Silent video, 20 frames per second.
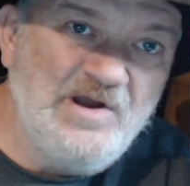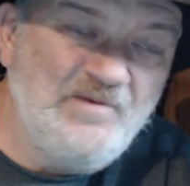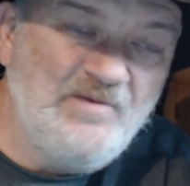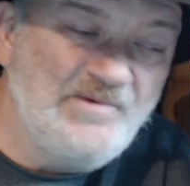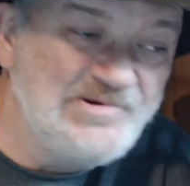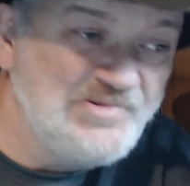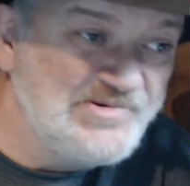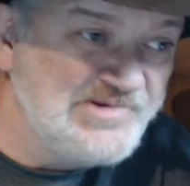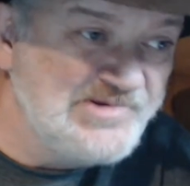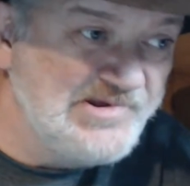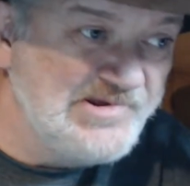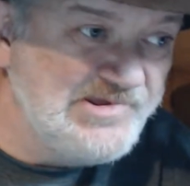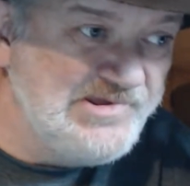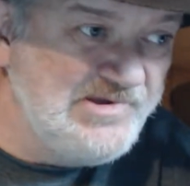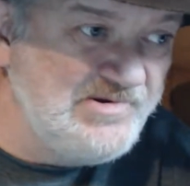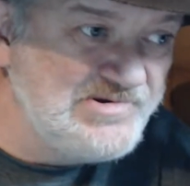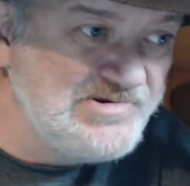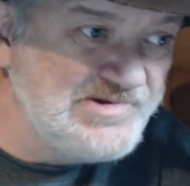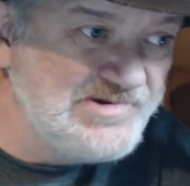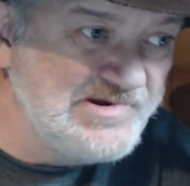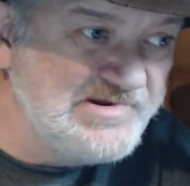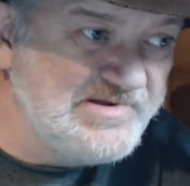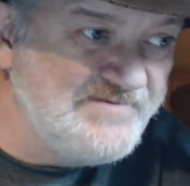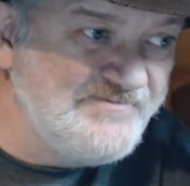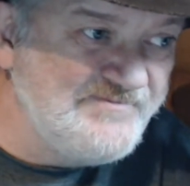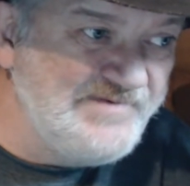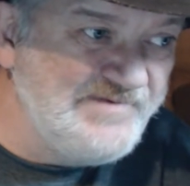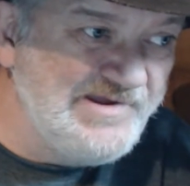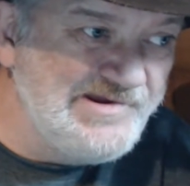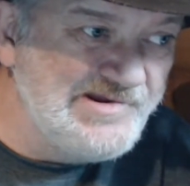which was a huge
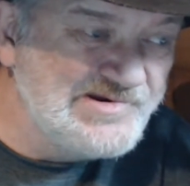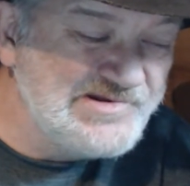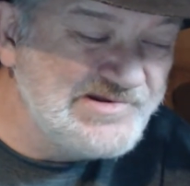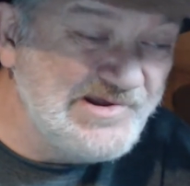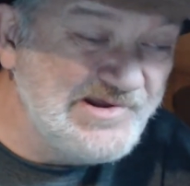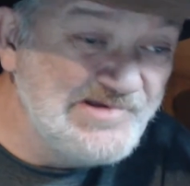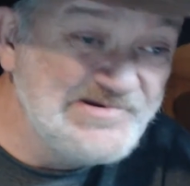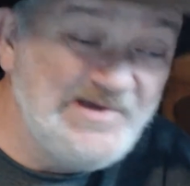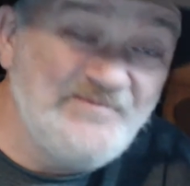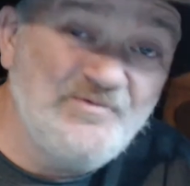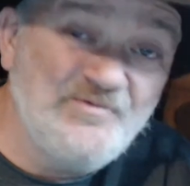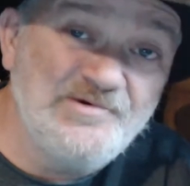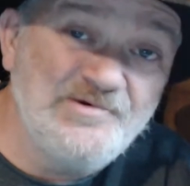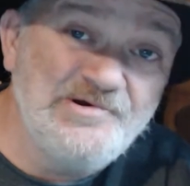inconvenience because everyone